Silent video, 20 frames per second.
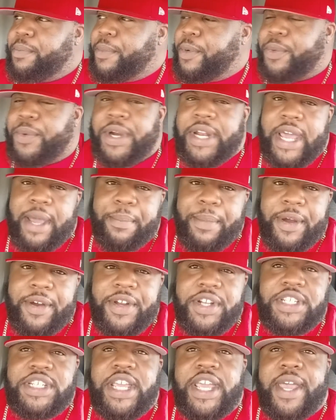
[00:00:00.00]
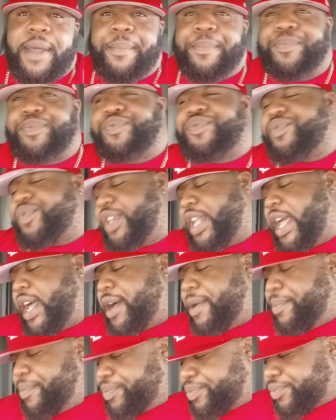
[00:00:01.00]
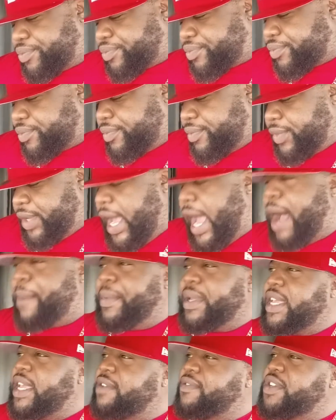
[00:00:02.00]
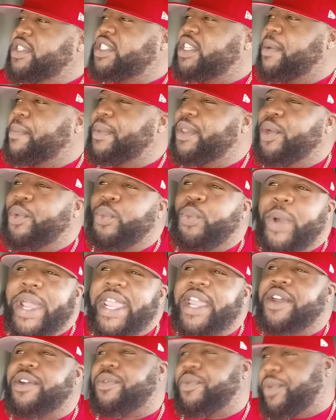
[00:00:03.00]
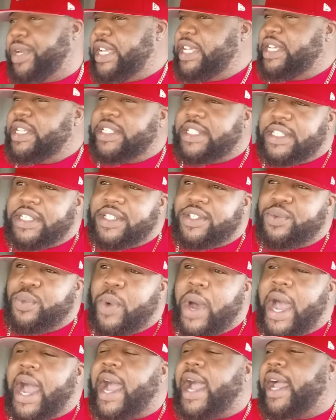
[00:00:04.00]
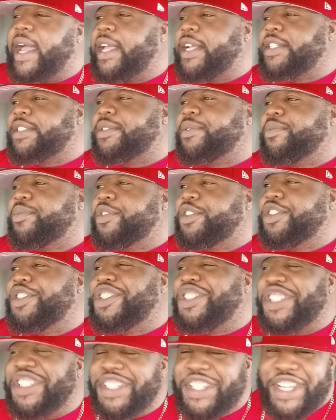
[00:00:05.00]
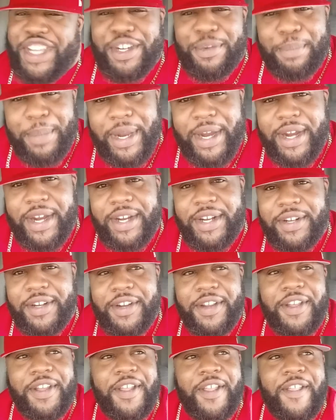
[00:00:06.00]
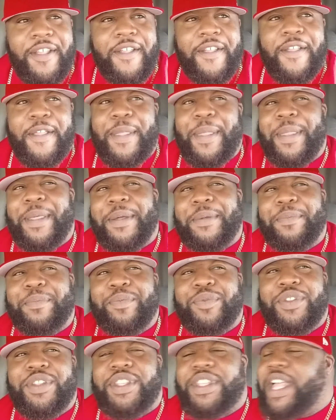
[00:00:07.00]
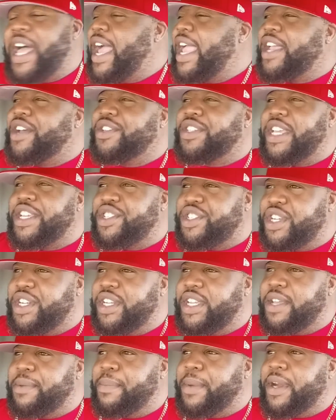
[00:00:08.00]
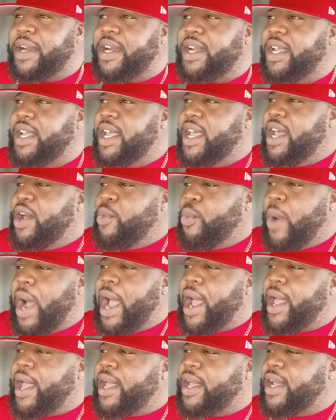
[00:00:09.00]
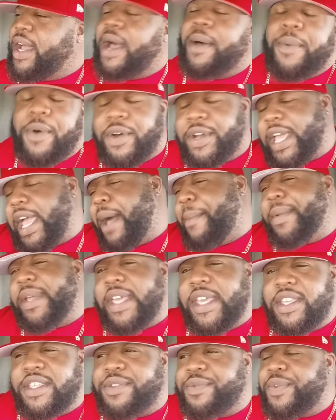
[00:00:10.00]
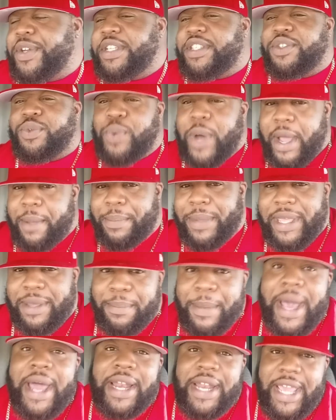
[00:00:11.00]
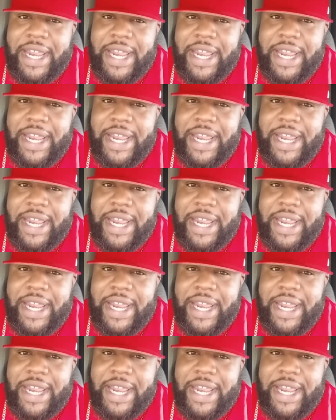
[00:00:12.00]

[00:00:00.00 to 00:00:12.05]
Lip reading: but we're not married yet. Now, I'm going to give you some of the weird reasons why you shouldn't get married. Now, I ain't going to say shouldn't get married. Why? I'm going to give you some reasons why me and my